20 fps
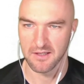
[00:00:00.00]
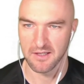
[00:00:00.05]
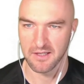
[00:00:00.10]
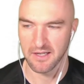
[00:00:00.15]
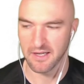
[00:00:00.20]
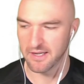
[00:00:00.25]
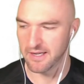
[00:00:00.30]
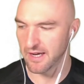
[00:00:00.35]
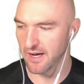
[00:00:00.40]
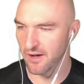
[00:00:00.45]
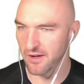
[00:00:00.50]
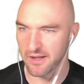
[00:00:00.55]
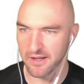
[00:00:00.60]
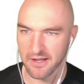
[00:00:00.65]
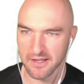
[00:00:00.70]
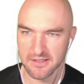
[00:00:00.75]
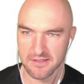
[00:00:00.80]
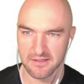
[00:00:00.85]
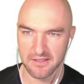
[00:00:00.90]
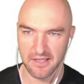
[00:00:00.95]
And now you
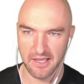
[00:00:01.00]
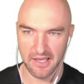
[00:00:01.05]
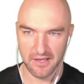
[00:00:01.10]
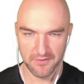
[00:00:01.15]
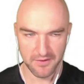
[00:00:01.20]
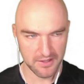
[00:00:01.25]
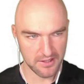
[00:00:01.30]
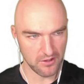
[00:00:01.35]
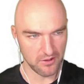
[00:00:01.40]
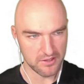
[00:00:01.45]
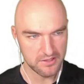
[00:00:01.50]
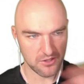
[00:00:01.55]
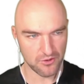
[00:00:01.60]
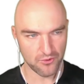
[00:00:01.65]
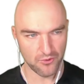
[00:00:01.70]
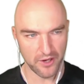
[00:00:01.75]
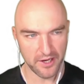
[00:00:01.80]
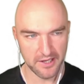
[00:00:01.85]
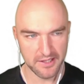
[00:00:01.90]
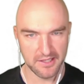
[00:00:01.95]
can see, even though it's a
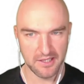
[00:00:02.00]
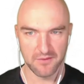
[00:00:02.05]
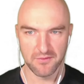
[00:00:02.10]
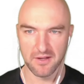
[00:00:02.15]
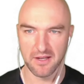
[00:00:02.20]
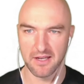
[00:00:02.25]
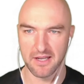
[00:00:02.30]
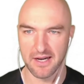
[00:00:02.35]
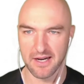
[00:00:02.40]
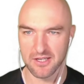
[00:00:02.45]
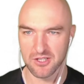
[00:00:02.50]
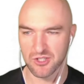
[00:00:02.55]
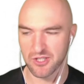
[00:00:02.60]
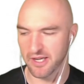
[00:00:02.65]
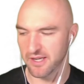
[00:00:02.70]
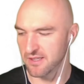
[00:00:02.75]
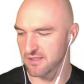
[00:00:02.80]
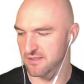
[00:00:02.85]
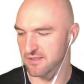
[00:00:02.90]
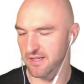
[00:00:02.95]
relatively large
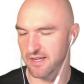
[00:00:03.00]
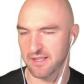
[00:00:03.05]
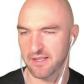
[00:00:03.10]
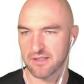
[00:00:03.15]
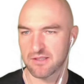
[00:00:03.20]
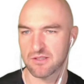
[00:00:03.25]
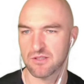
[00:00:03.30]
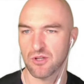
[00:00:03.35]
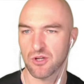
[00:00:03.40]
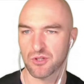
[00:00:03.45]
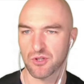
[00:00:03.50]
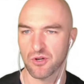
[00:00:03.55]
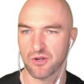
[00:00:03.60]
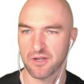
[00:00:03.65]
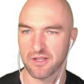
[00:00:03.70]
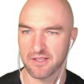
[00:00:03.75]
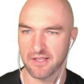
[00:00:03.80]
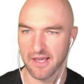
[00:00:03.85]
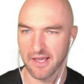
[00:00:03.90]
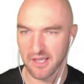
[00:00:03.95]
data set, it's not going to
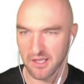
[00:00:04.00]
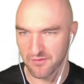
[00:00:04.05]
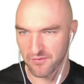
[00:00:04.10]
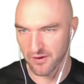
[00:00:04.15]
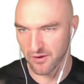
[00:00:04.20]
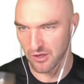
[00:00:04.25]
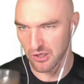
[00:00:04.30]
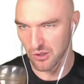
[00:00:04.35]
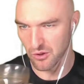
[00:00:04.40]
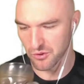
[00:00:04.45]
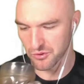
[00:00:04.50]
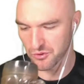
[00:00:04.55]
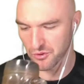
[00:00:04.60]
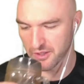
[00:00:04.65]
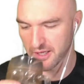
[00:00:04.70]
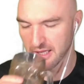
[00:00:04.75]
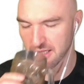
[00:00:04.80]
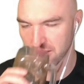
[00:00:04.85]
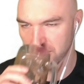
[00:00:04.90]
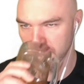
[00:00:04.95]
take very long to
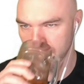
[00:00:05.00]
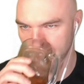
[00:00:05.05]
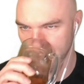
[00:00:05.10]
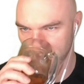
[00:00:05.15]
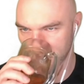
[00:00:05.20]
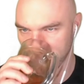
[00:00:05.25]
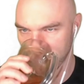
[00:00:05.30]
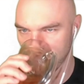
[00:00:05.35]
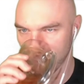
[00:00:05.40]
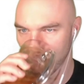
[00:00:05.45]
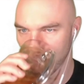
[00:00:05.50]
calculate that.